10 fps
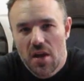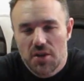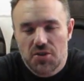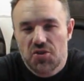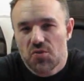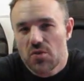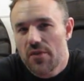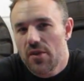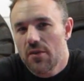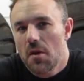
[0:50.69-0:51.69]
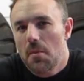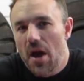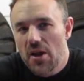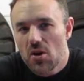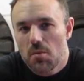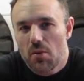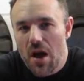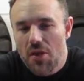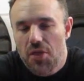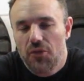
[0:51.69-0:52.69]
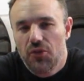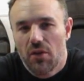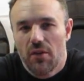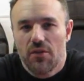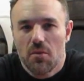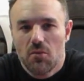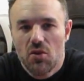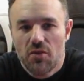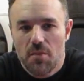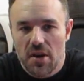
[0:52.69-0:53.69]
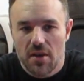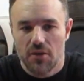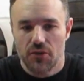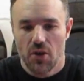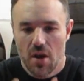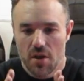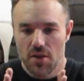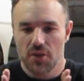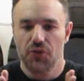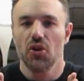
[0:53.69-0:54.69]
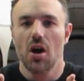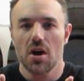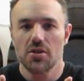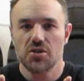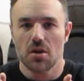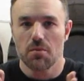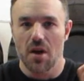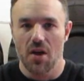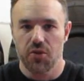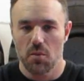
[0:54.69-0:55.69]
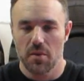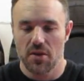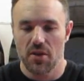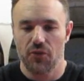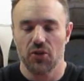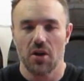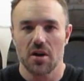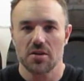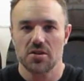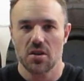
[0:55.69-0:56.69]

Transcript: It's driven by your breath. So if the movement is this large, your breath will be this large.